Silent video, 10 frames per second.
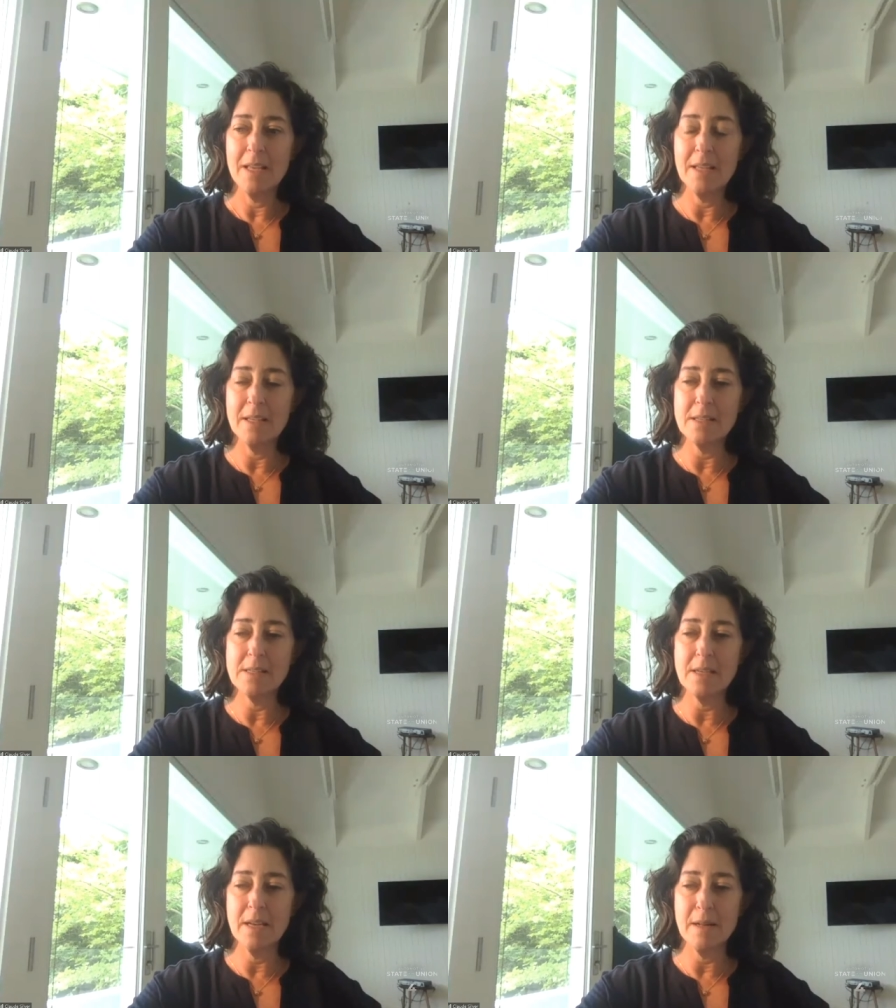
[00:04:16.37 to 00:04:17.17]

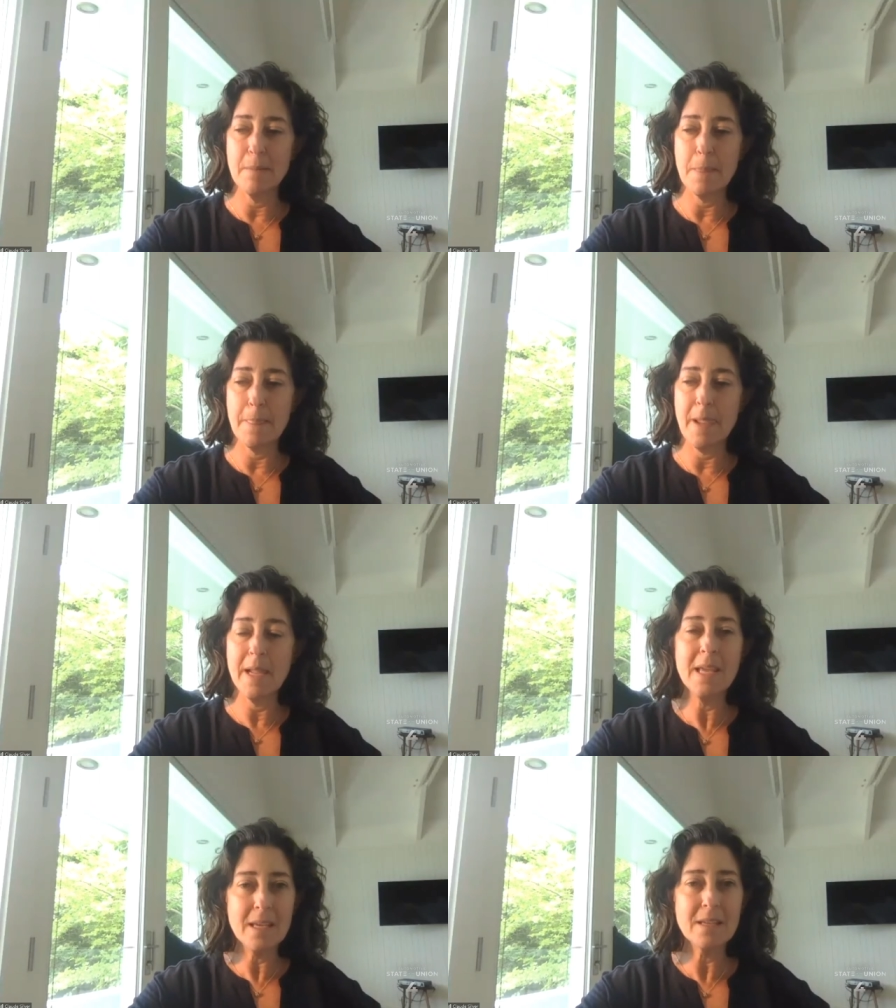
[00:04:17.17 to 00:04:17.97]
is um,
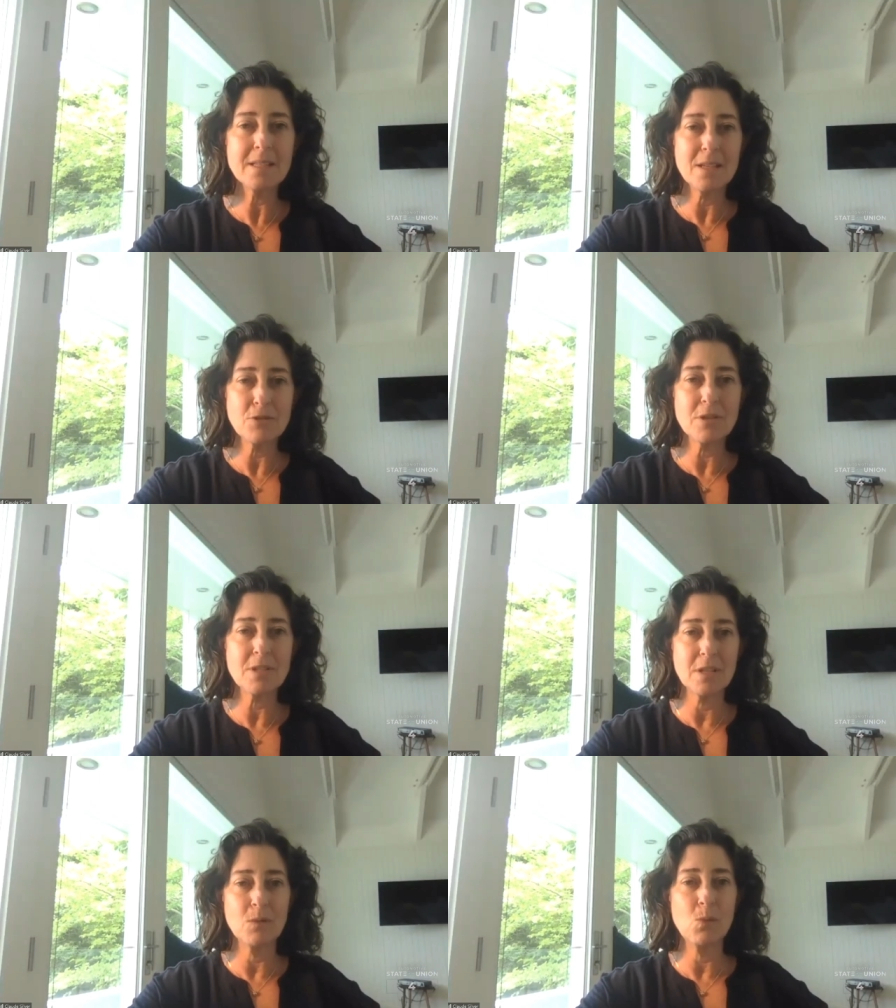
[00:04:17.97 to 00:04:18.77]
he is
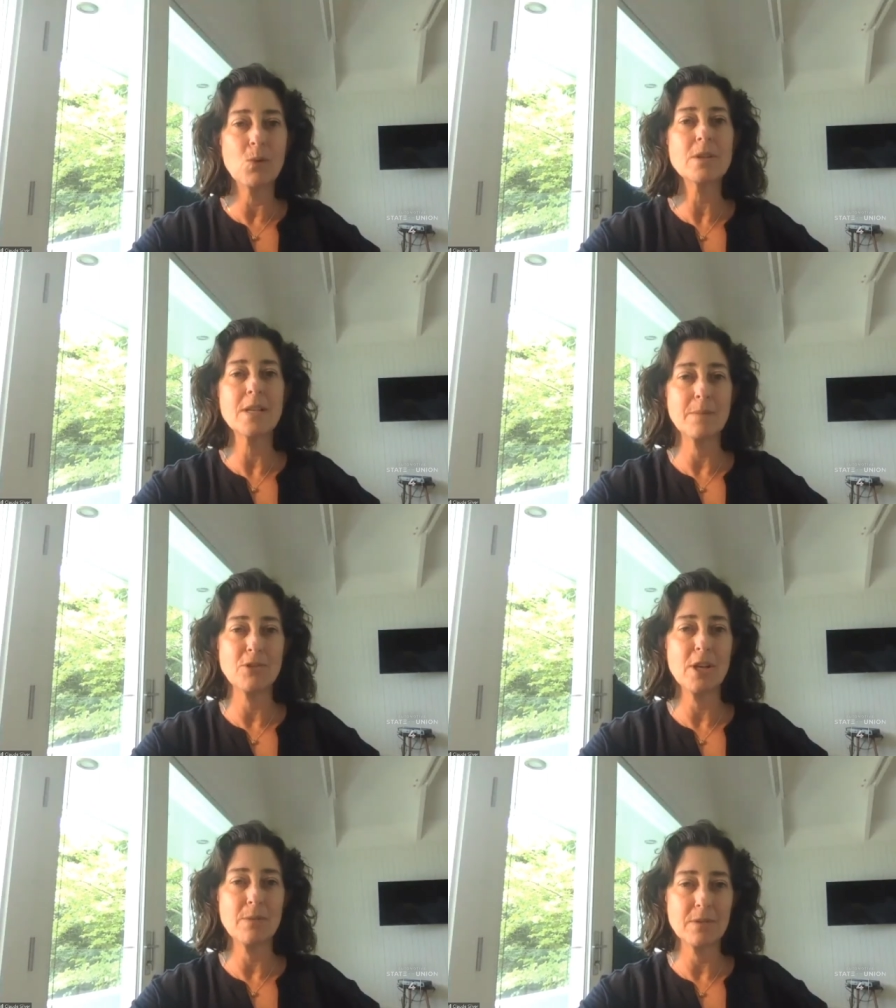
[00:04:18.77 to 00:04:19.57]
interested in wartime
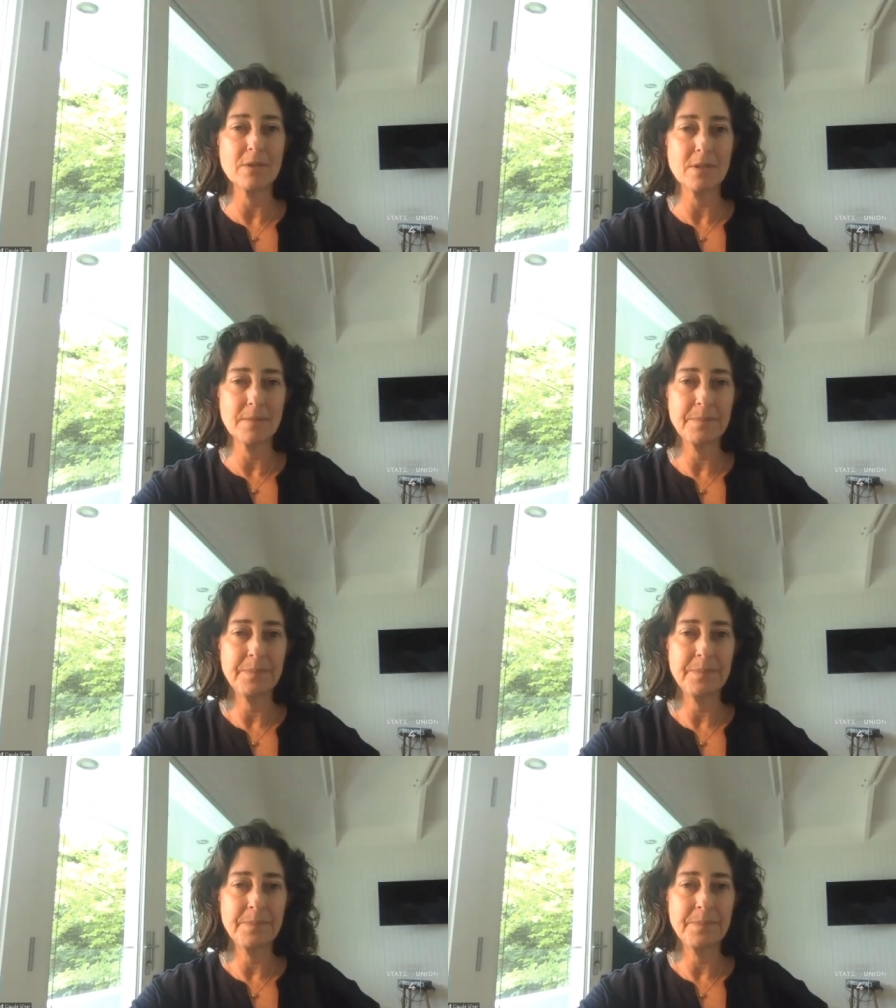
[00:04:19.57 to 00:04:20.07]
generals,